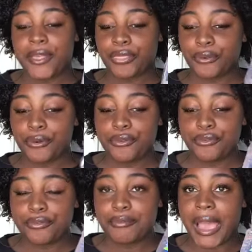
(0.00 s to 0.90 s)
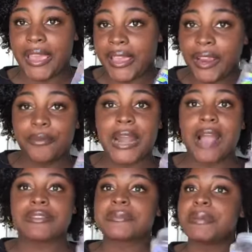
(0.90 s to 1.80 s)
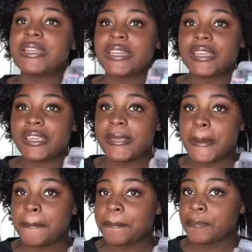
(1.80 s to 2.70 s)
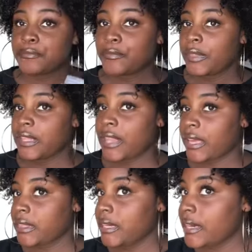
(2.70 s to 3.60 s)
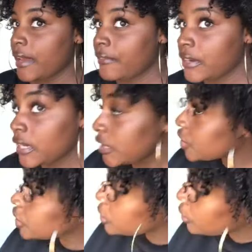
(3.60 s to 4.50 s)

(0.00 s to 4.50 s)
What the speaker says: through my hair when I was putting it in, like the definition